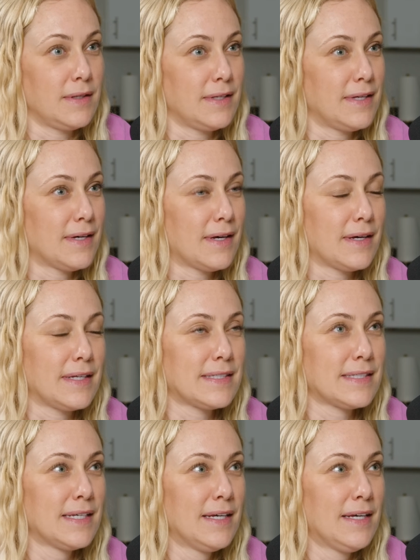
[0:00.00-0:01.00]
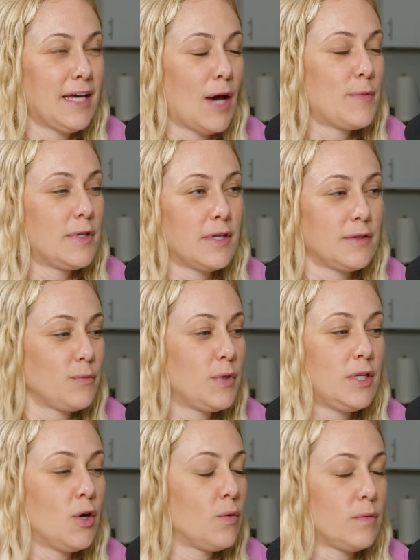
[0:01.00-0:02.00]
Then
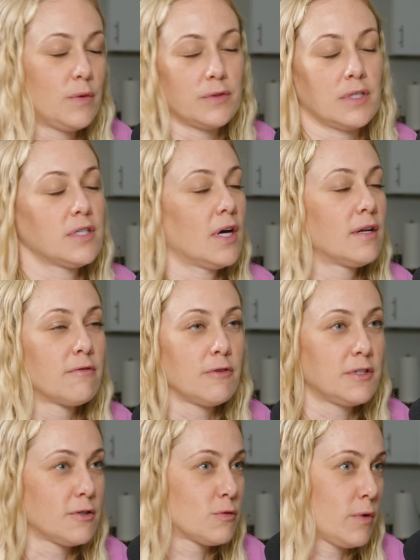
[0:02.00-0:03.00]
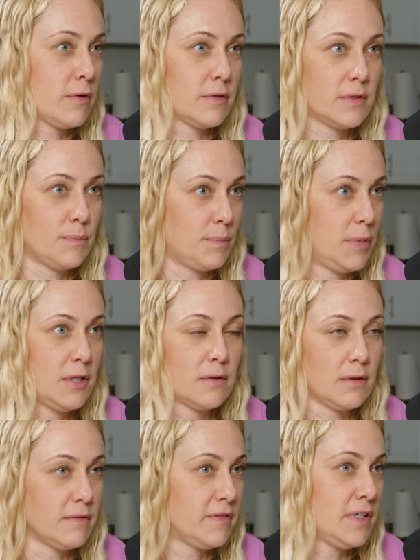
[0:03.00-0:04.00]
we know there's a ton of research, whether it's
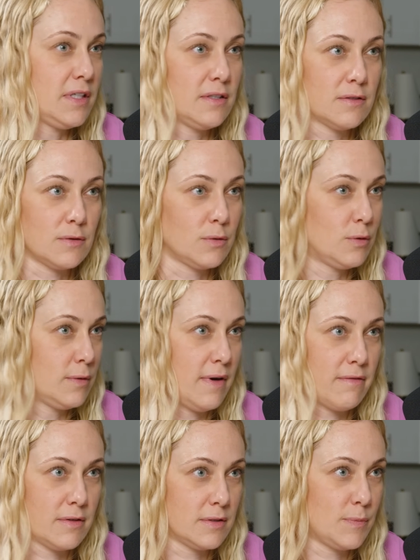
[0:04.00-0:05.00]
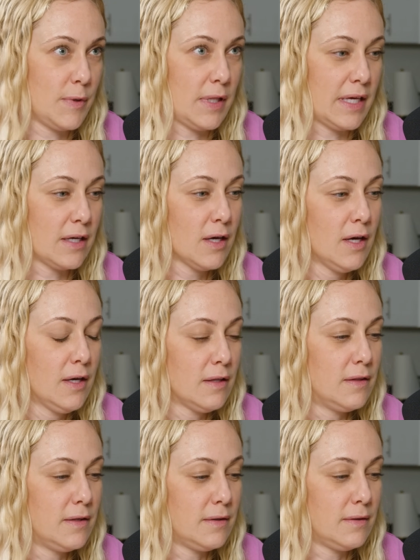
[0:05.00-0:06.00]
Peter Levine's or whoever's, but like
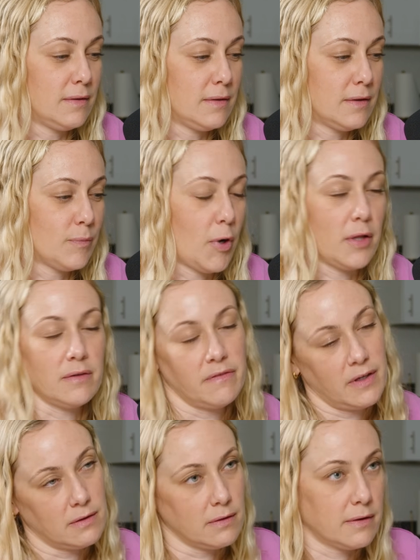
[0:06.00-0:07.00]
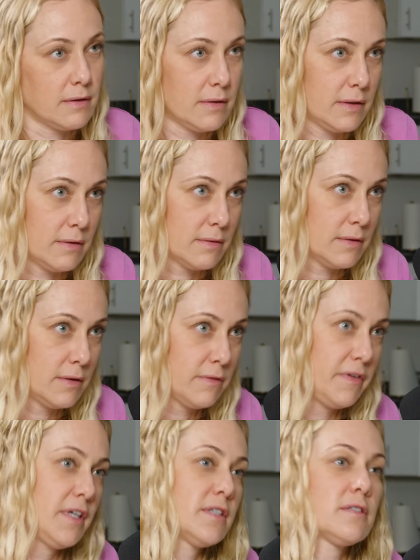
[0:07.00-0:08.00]
the polyvagal theory or your
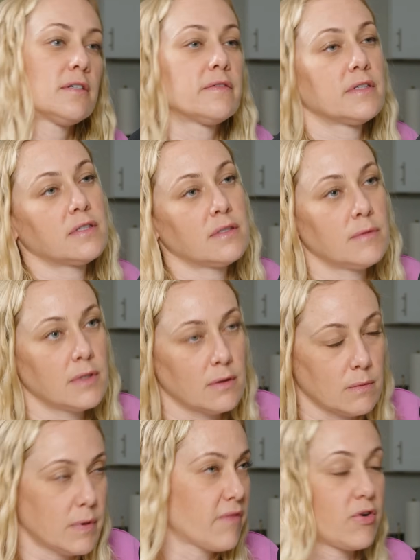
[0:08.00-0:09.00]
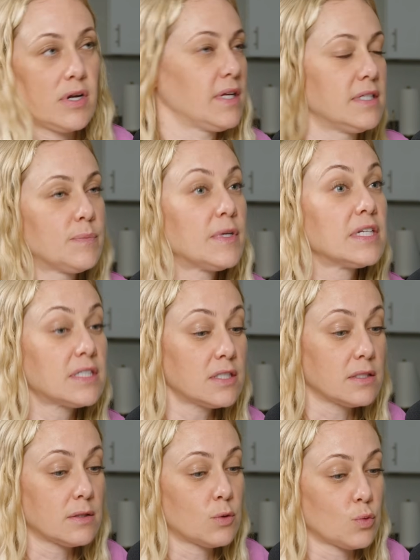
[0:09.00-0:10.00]
vagus nerve gets stimulated or whatever it is, but it's
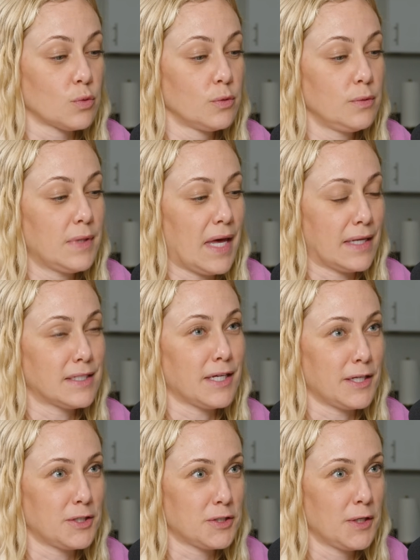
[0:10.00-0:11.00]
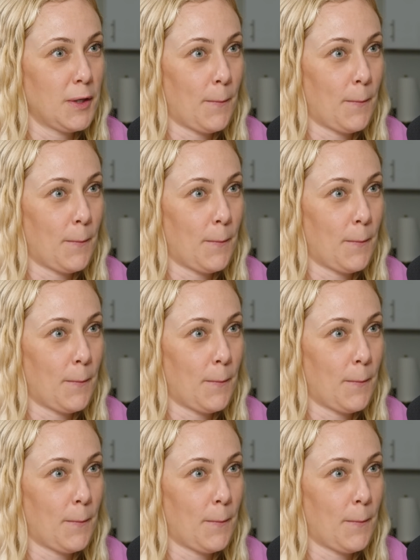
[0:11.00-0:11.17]
just through that touch.